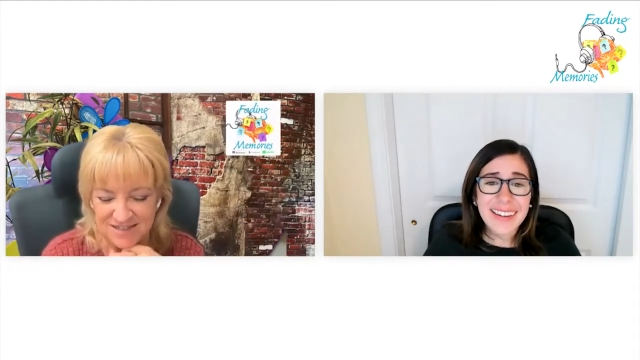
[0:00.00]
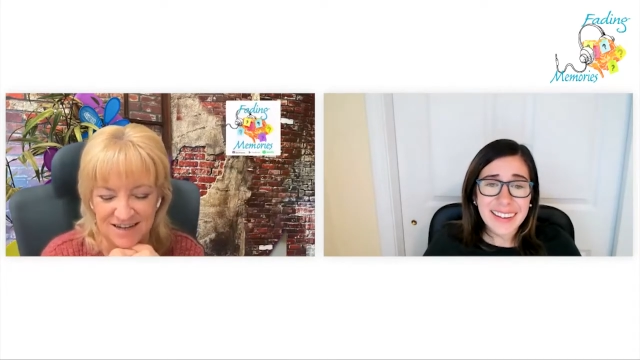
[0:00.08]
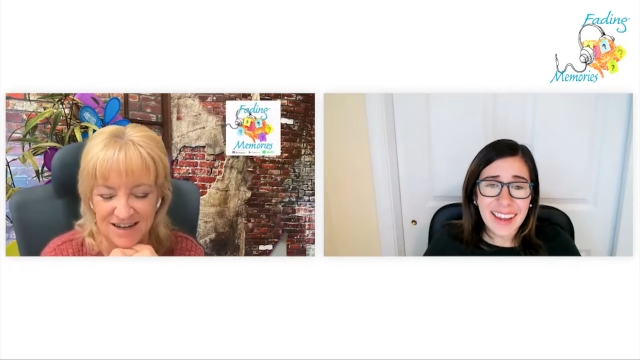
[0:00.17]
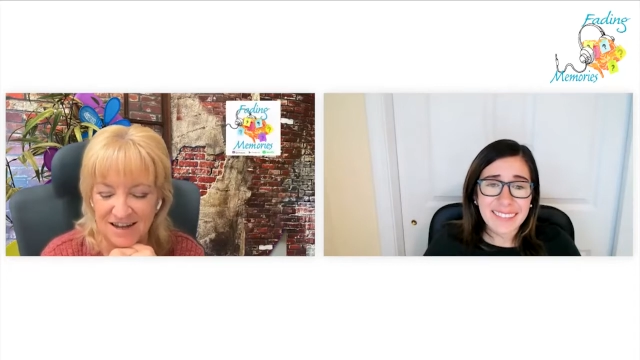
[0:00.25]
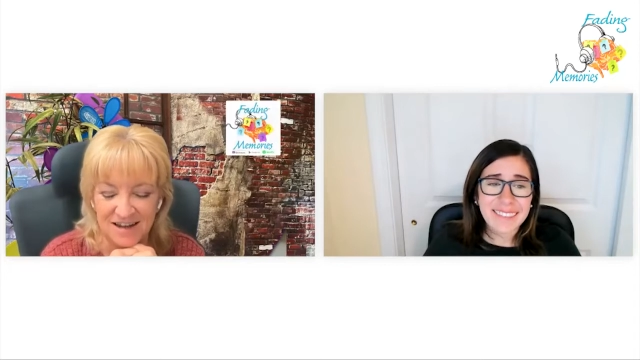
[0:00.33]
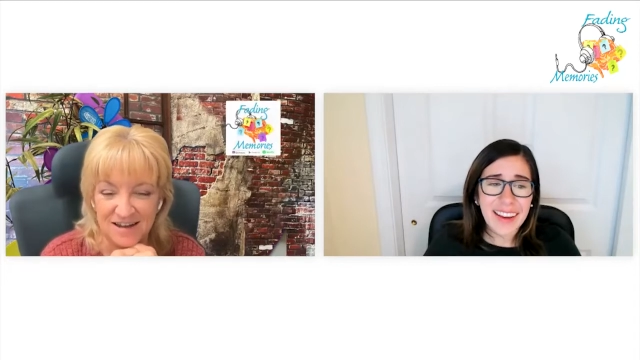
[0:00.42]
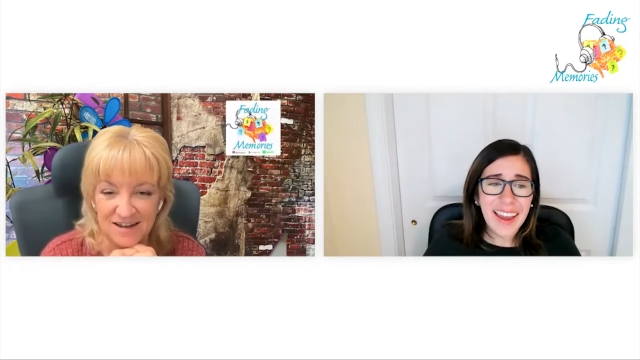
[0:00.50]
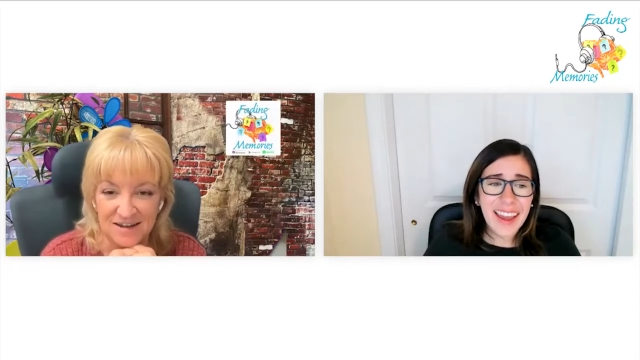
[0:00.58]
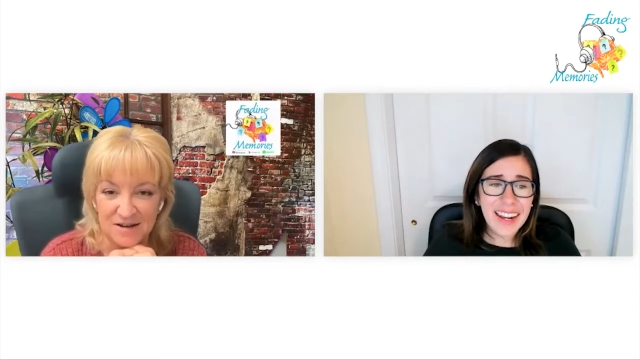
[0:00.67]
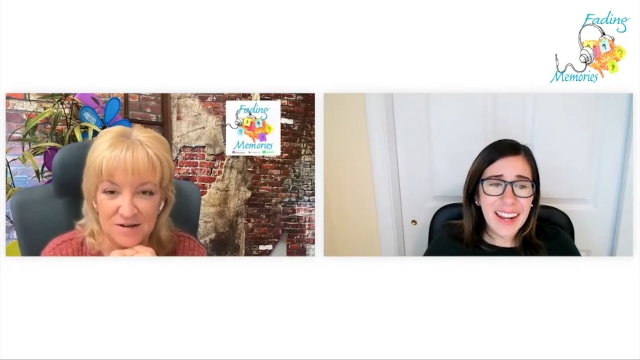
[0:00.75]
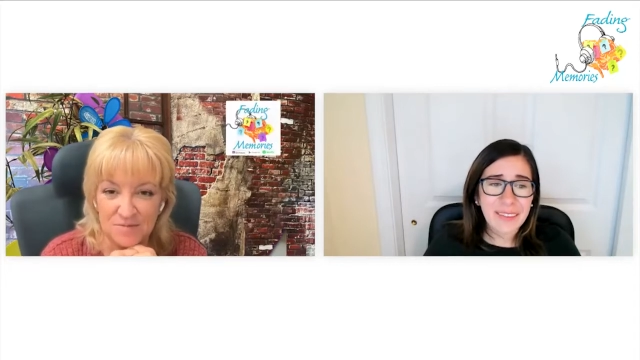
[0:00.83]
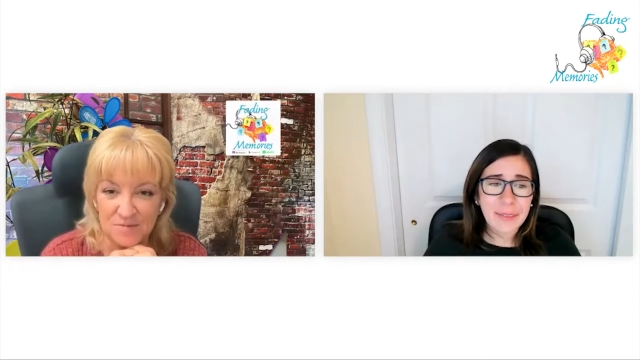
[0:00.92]
Speaker 1: Yeah,
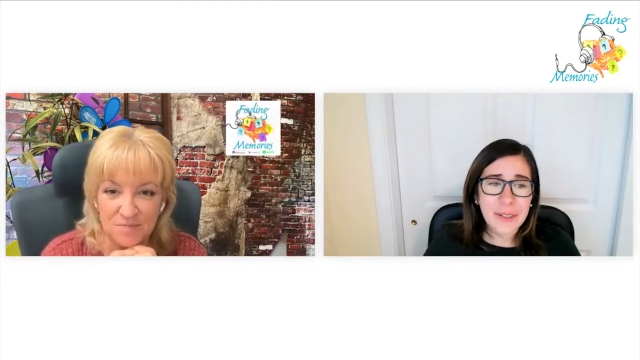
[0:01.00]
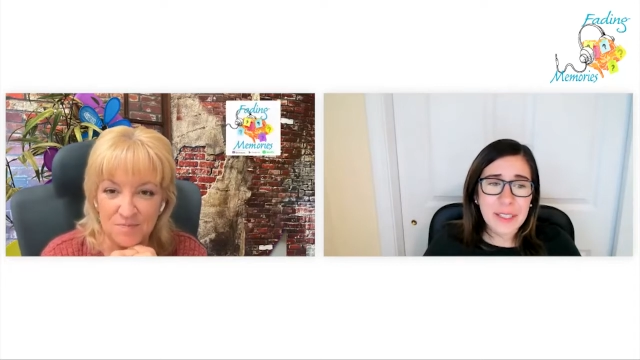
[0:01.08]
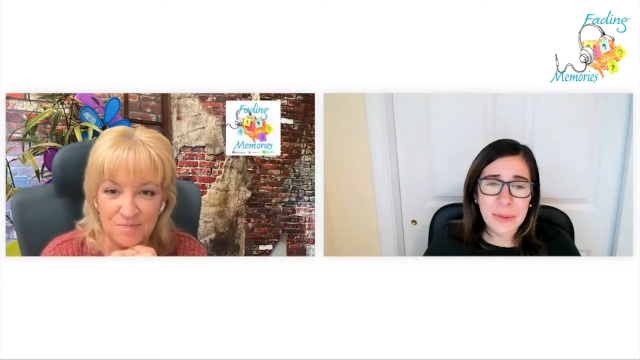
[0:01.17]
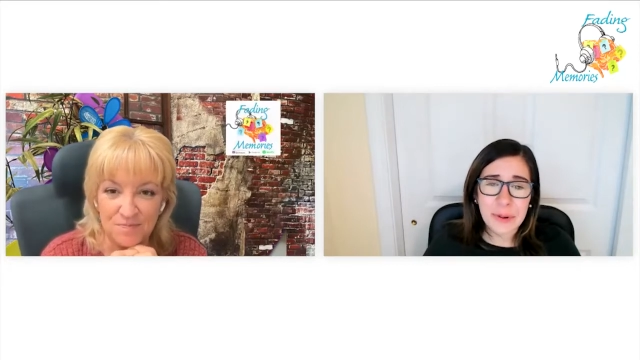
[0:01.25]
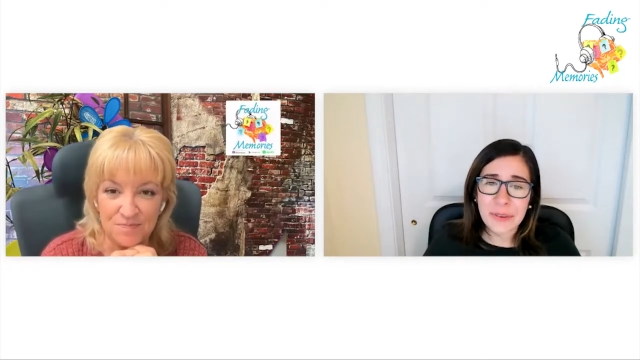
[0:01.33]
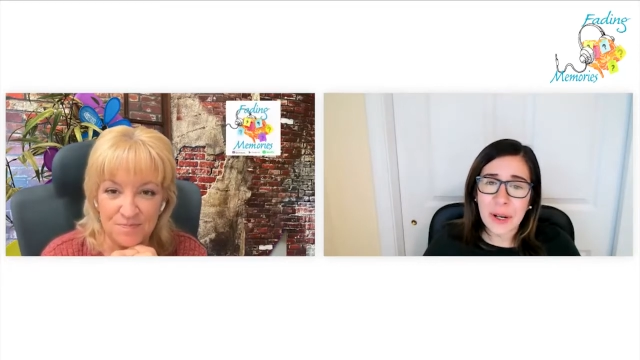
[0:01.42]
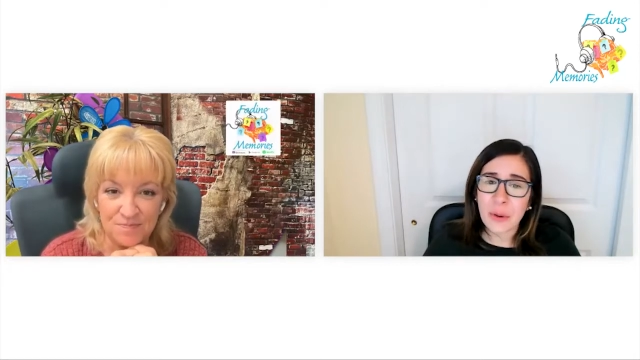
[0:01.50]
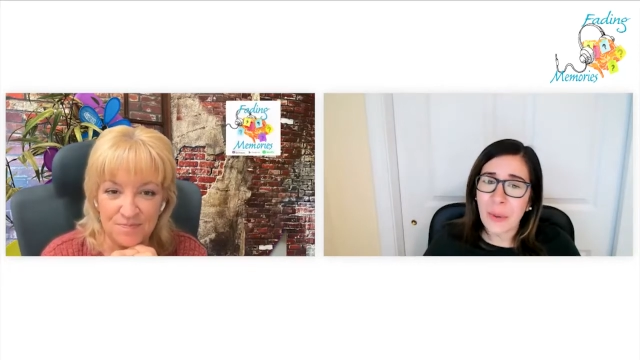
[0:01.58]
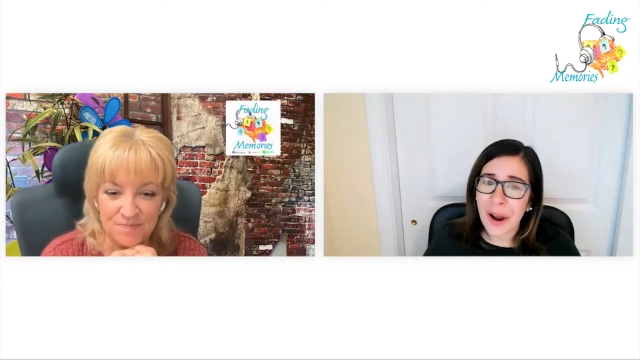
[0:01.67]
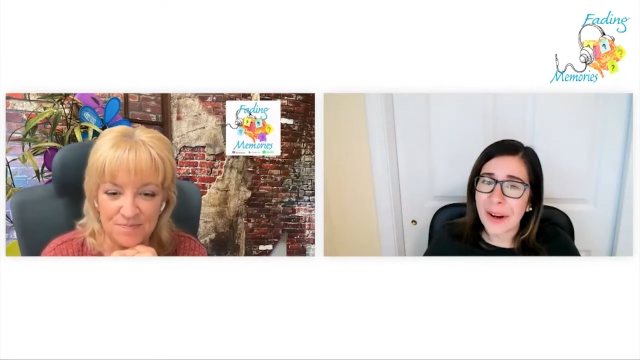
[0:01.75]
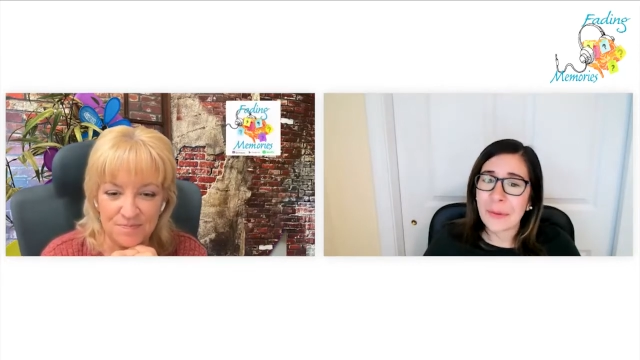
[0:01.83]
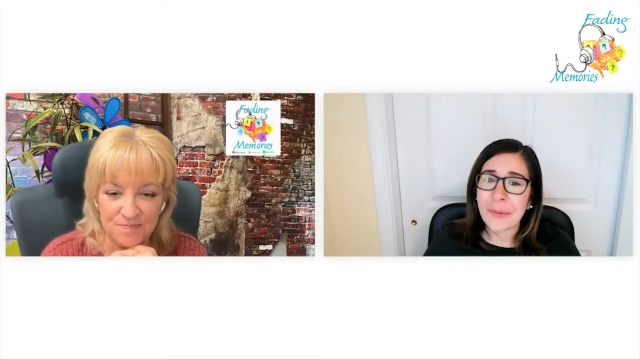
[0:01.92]
and everyone's wondering
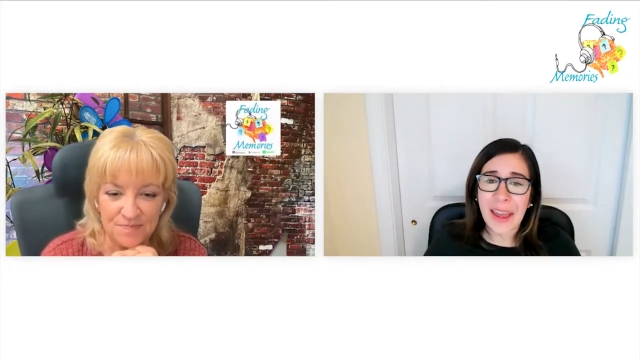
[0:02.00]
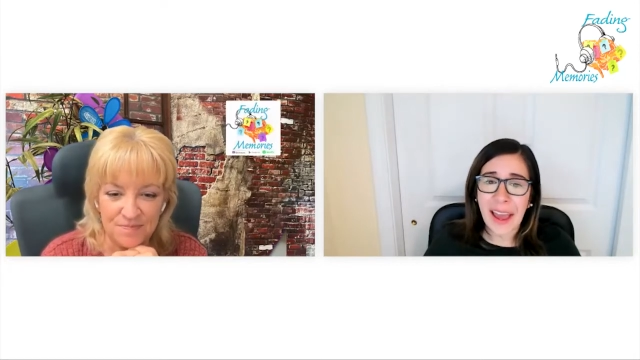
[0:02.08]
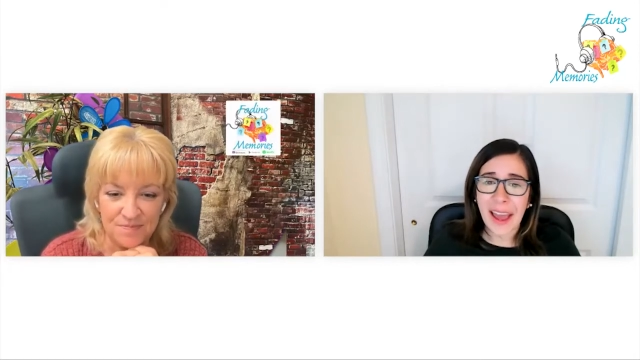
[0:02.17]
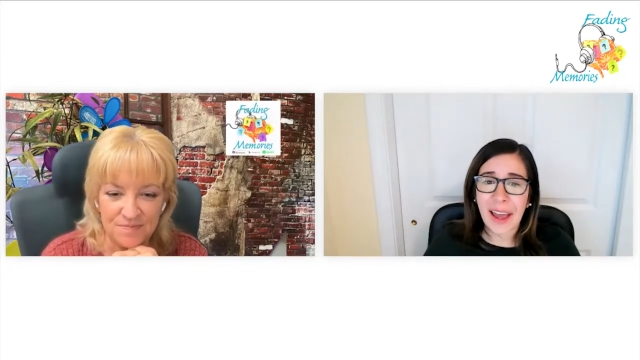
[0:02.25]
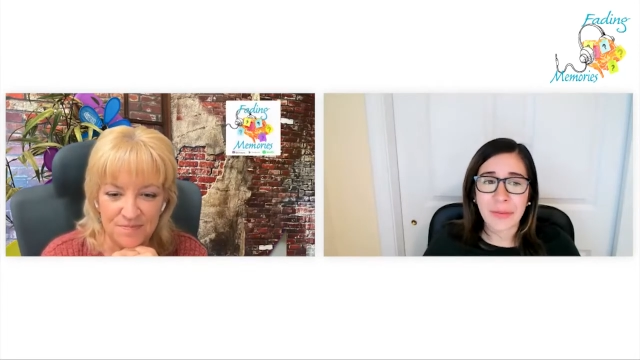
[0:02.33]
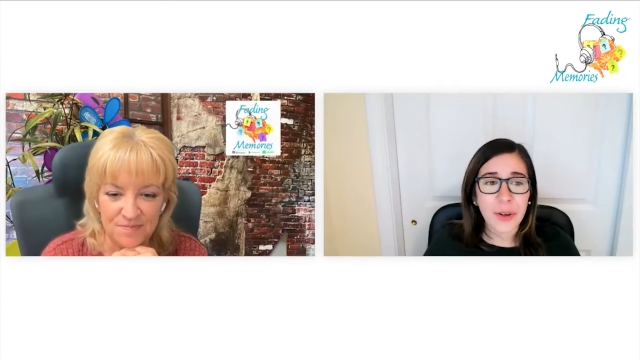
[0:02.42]
why do we have